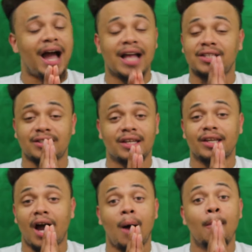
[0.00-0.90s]
I just
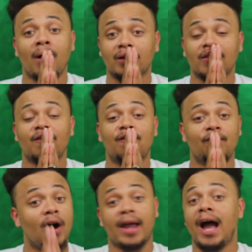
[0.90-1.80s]
think y'all bug the
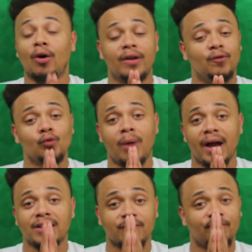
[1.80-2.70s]
fuck out if you
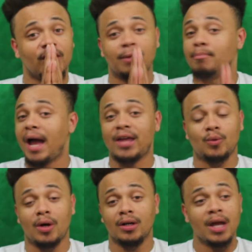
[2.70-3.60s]
buying some fucking
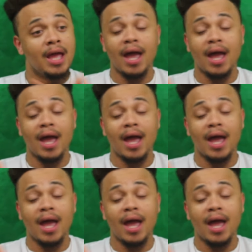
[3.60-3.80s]
bathwater.